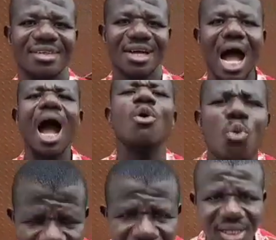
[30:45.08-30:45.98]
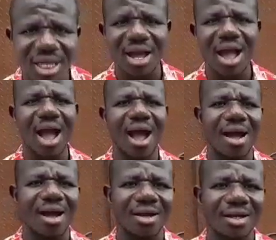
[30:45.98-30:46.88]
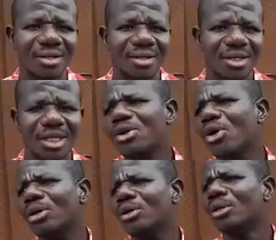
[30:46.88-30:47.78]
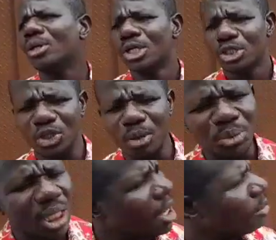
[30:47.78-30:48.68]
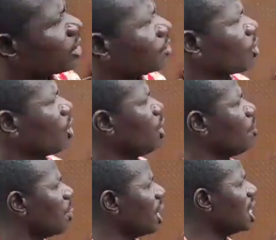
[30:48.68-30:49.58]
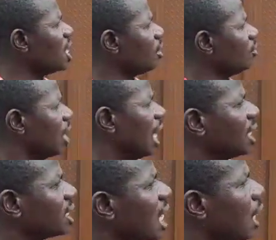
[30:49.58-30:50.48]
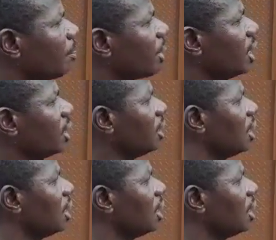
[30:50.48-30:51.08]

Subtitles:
How weak they are. You know, sometimes we believe, and it has been